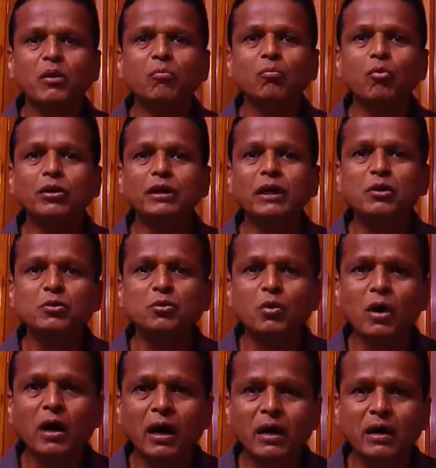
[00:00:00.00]
More than
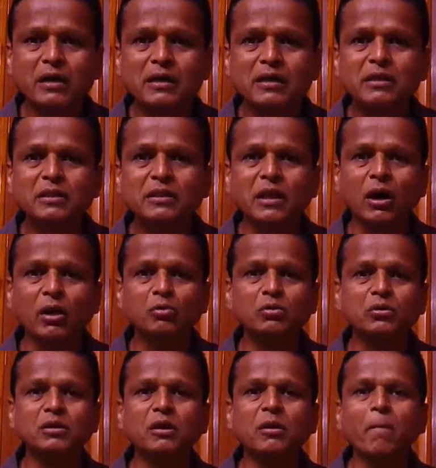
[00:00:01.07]

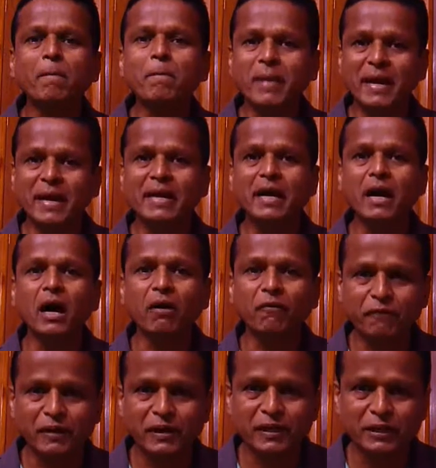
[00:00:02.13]
200,000 paid
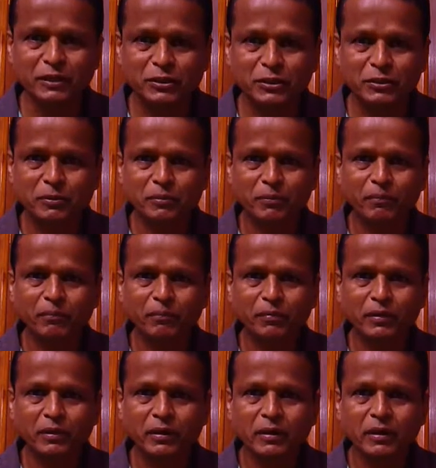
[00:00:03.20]
affiliates
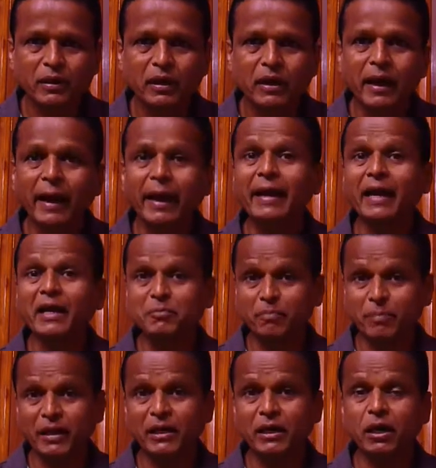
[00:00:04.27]
and has
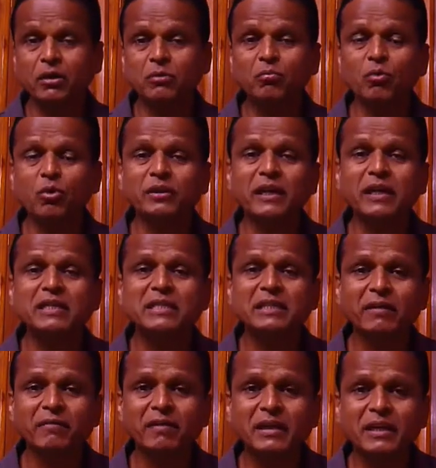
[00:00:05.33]
paid out more than
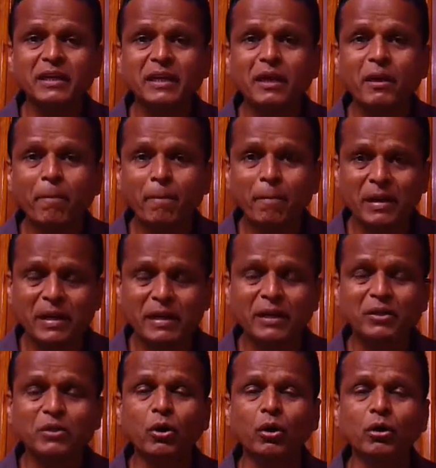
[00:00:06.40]
$70
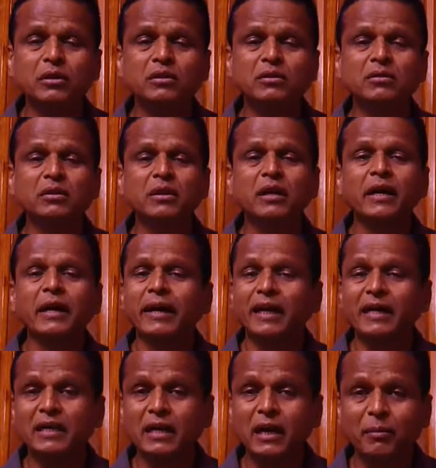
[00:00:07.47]
million
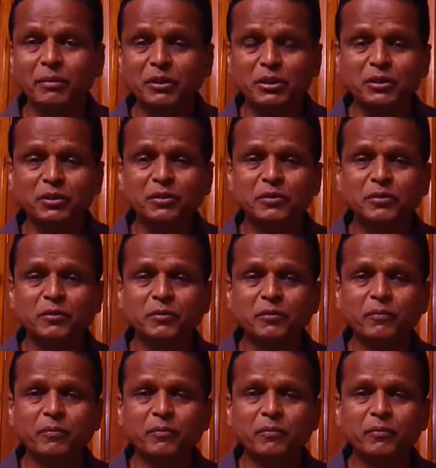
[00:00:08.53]
in commissions.